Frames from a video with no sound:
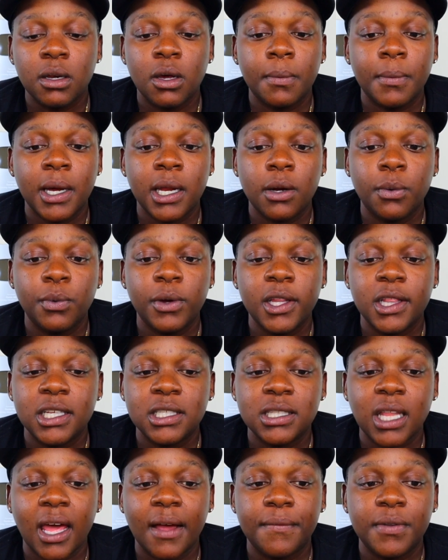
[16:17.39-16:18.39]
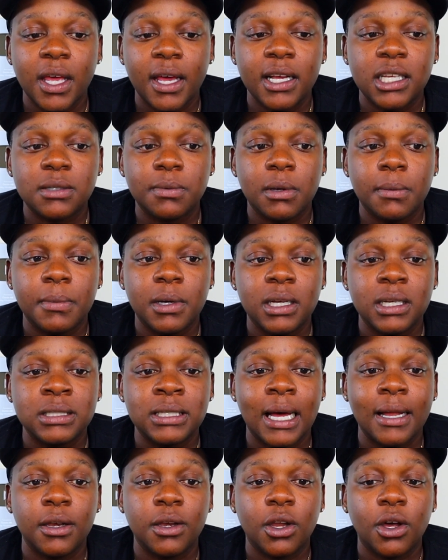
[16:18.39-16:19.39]
no matter where this life takes me, because
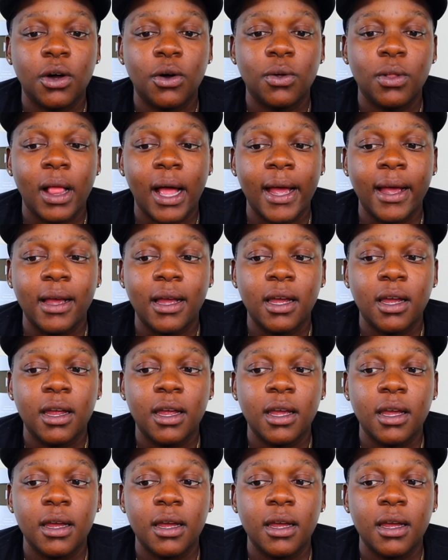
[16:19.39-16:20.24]
I know, like,